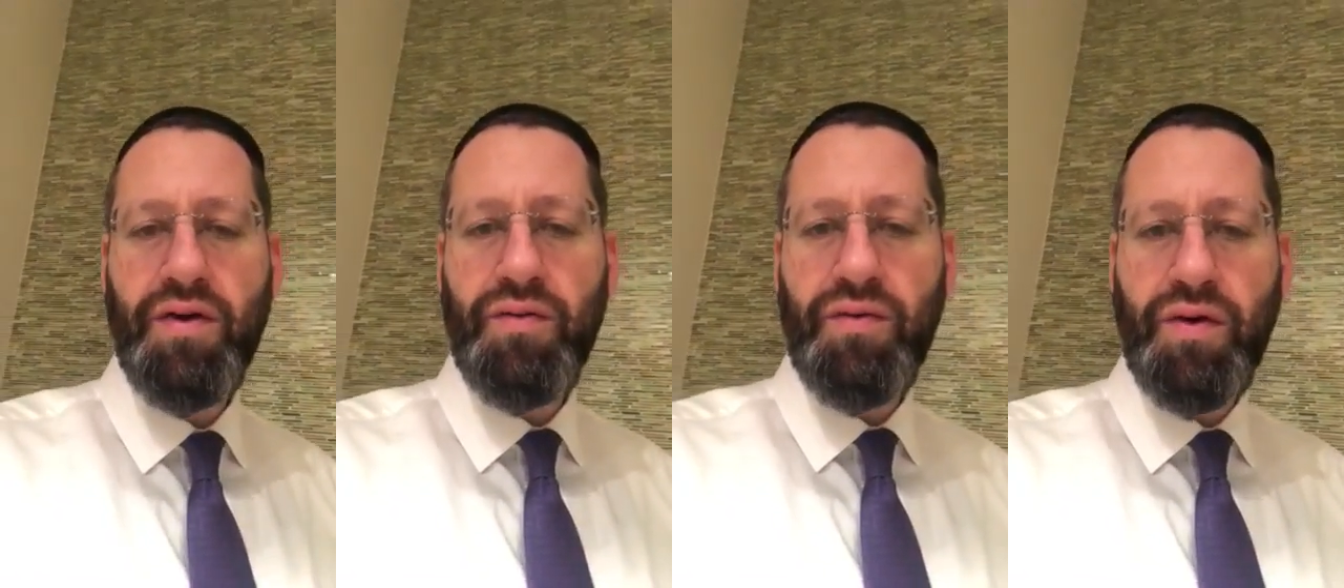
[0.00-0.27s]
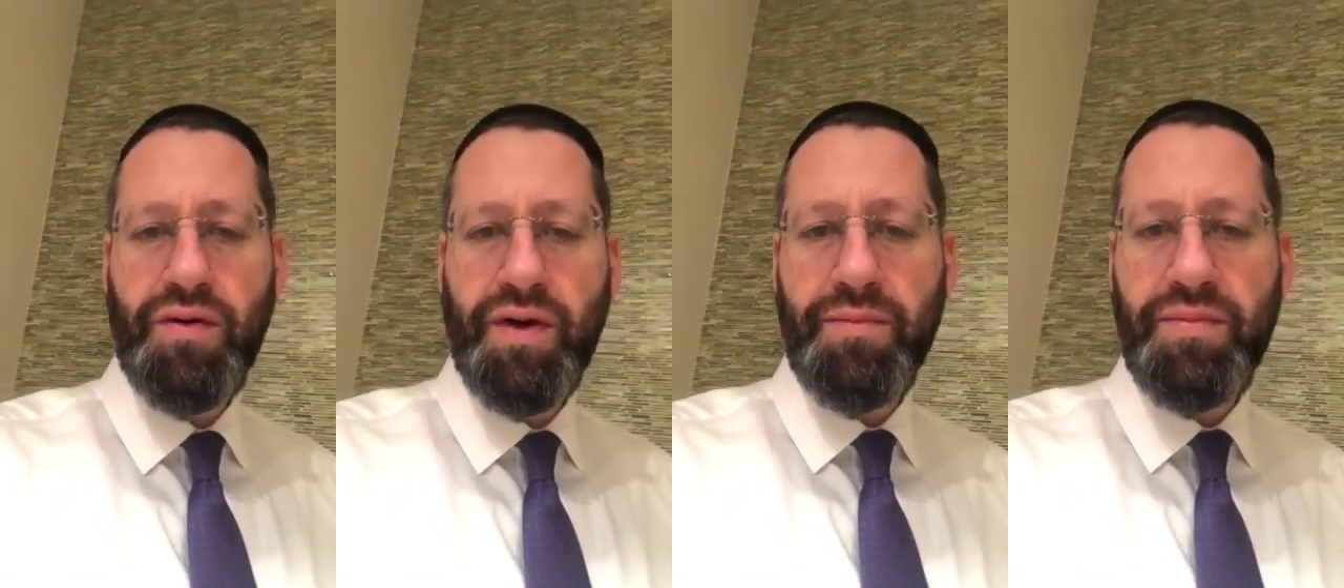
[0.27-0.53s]

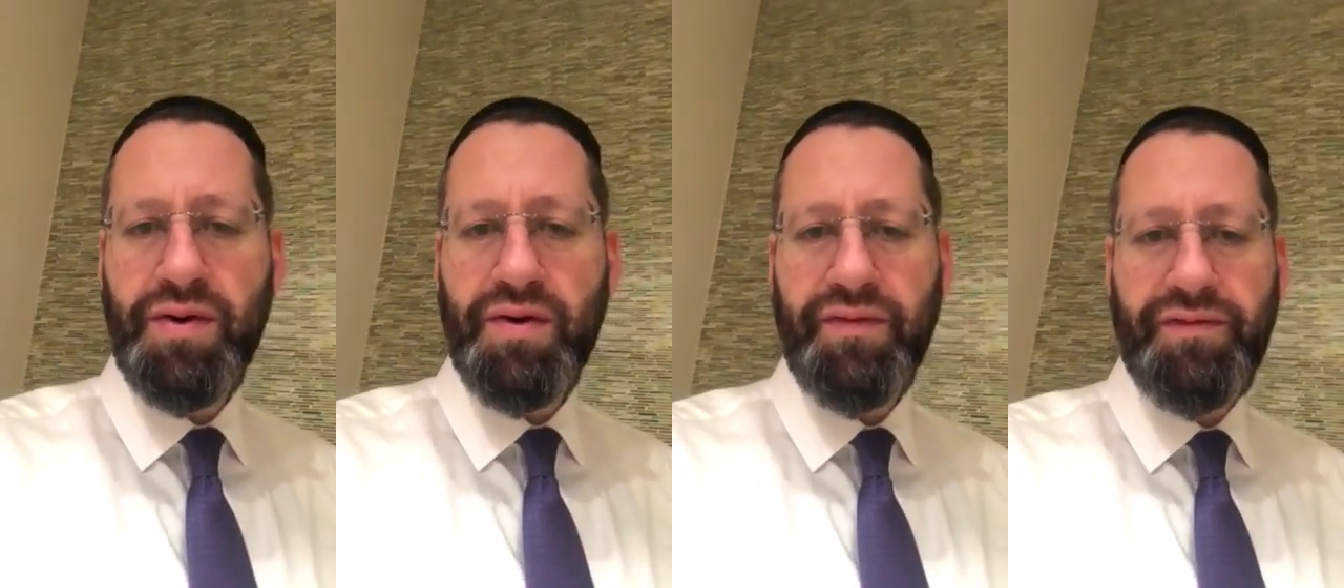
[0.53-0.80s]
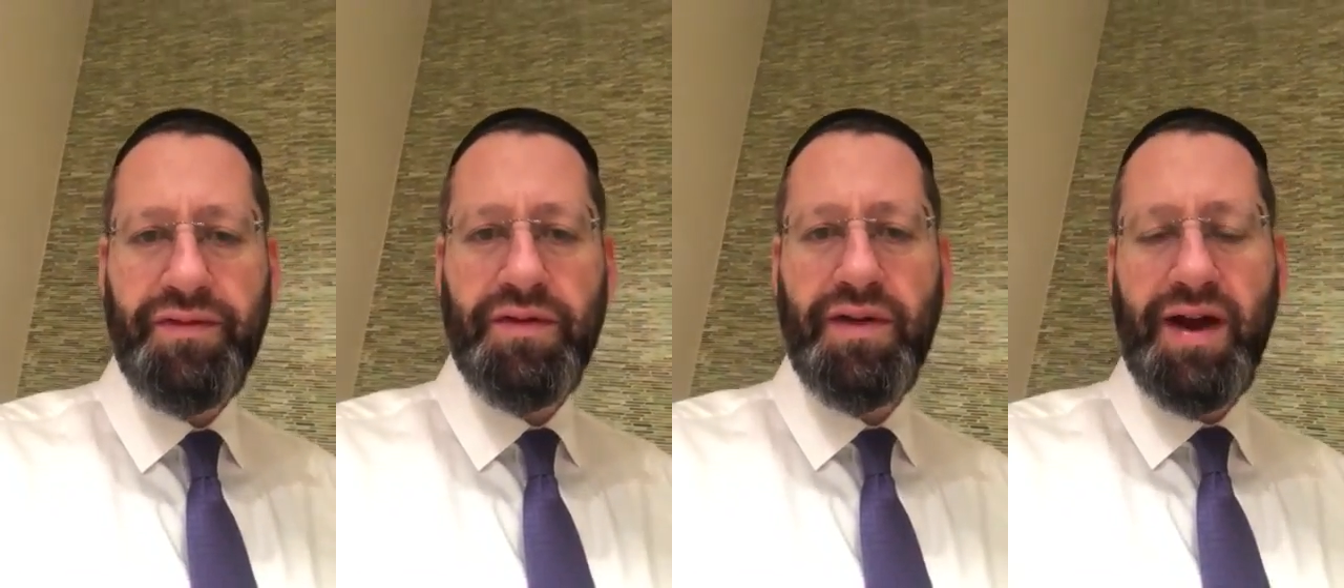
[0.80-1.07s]
wrote a
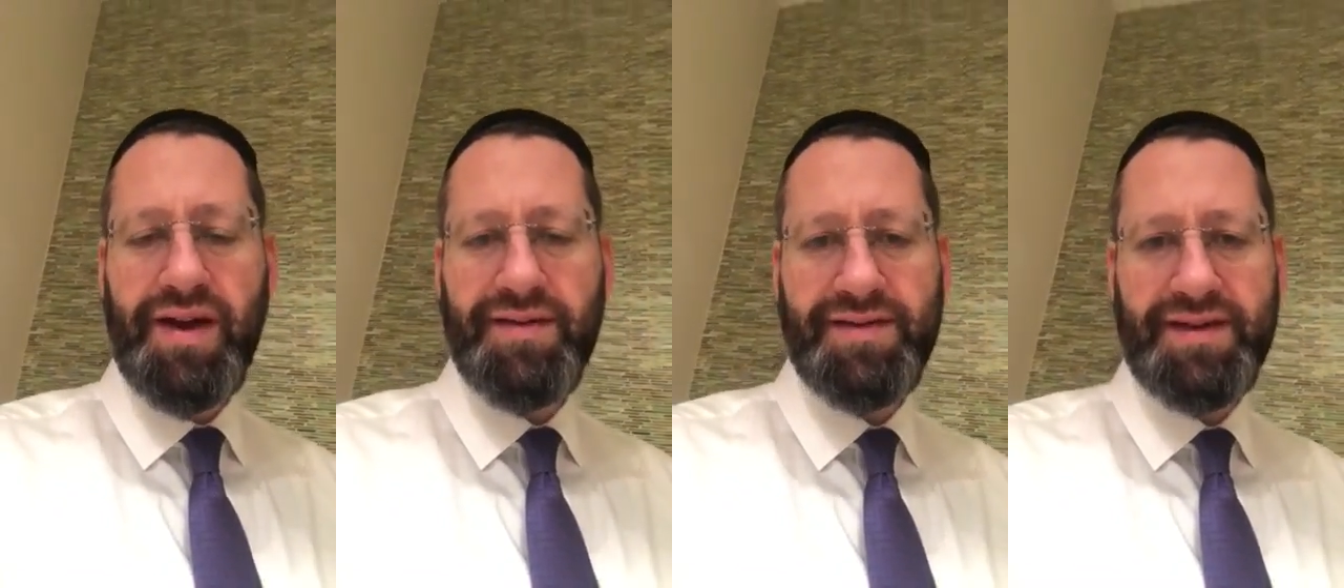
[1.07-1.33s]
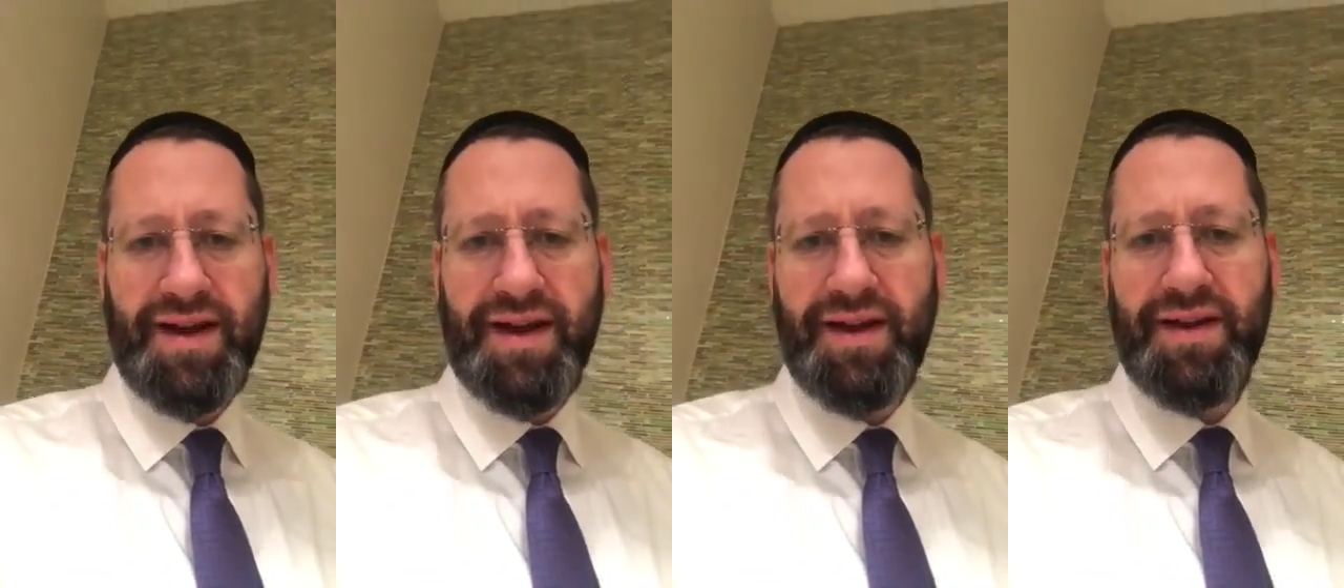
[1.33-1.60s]
beautiful
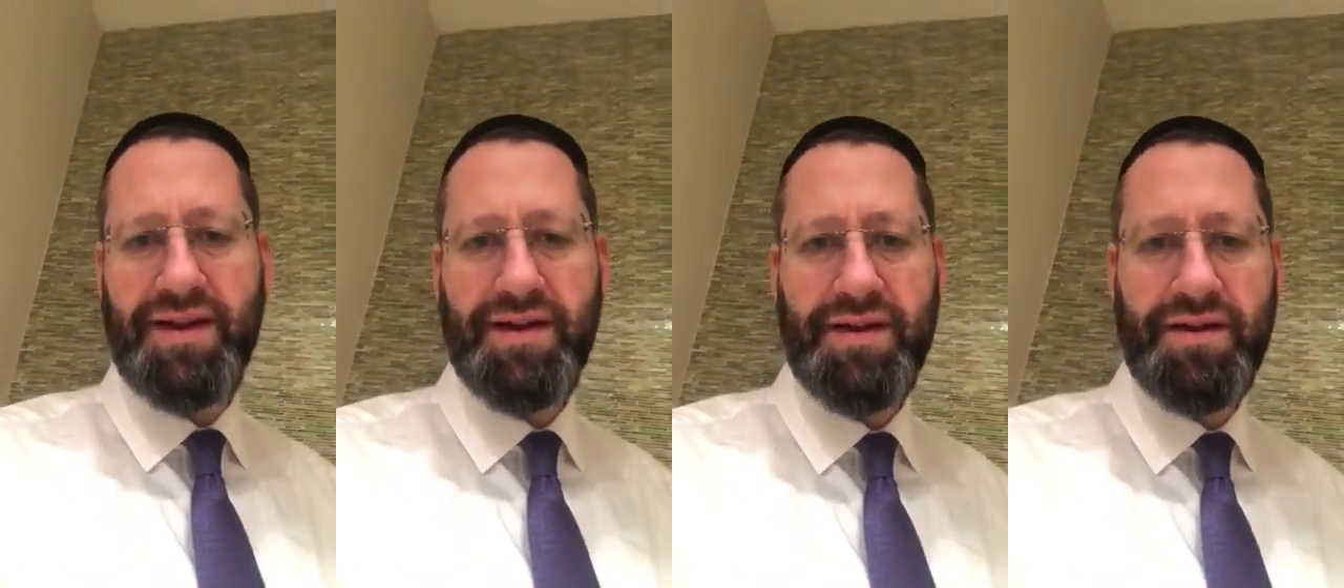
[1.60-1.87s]
essay